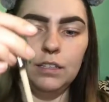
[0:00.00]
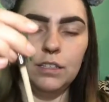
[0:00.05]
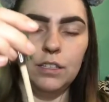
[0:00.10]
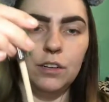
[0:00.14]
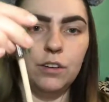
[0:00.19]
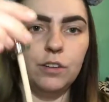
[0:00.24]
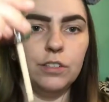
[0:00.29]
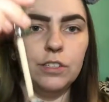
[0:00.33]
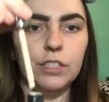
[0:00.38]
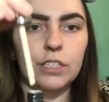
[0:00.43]

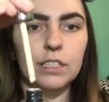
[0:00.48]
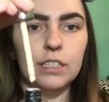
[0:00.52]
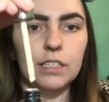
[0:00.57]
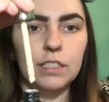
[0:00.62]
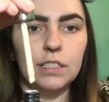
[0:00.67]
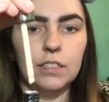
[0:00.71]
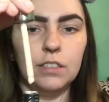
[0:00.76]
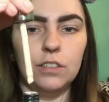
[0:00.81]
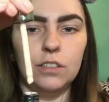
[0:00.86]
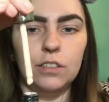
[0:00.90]
So it
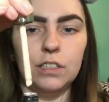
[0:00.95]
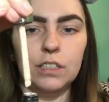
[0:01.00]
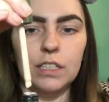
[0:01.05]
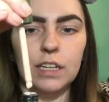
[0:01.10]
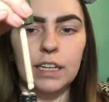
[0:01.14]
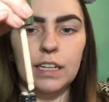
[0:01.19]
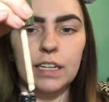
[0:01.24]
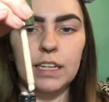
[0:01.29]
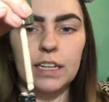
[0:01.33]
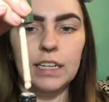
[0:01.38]
just looks
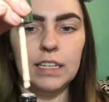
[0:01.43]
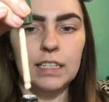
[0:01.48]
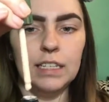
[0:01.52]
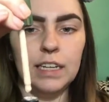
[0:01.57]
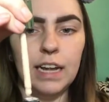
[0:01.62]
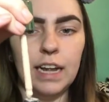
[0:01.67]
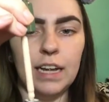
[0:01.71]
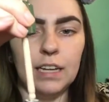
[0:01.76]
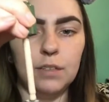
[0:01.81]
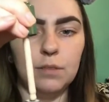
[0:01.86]
like this.
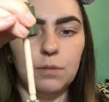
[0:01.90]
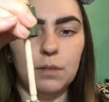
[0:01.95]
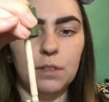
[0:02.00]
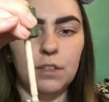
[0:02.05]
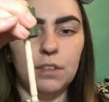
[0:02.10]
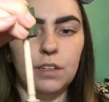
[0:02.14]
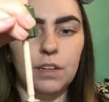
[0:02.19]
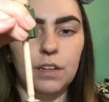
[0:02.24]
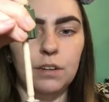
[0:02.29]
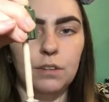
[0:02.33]
It has
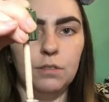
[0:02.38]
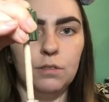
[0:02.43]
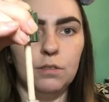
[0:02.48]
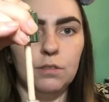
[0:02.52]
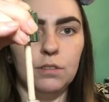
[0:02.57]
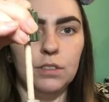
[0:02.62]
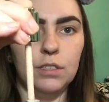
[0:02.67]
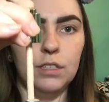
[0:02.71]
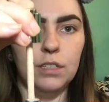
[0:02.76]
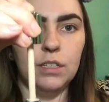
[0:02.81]
one of
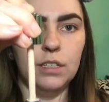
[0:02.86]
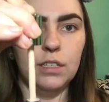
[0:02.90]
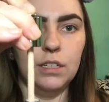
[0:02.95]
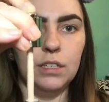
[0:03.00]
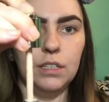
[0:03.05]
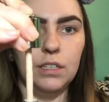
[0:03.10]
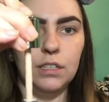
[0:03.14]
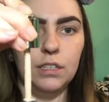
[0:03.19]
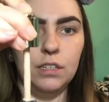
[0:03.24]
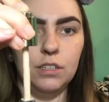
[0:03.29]
those
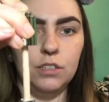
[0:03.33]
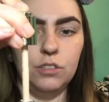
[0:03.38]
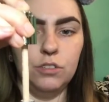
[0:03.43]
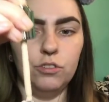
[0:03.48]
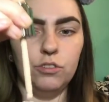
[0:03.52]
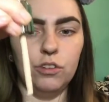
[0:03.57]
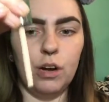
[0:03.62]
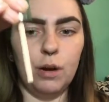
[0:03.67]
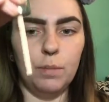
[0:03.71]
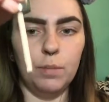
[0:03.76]

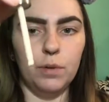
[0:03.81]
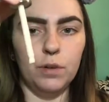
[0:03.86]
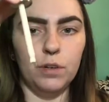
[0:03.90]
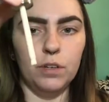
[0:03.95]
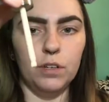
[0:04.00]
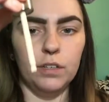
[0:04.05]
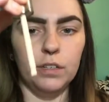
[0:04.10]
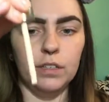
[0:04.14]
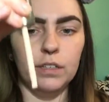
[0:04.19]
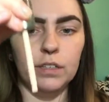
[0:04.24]

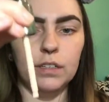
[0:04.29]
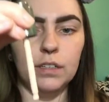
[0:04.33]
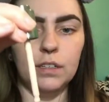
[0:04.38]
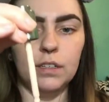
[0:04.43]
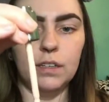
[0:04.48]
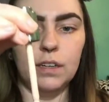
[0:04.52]
dropper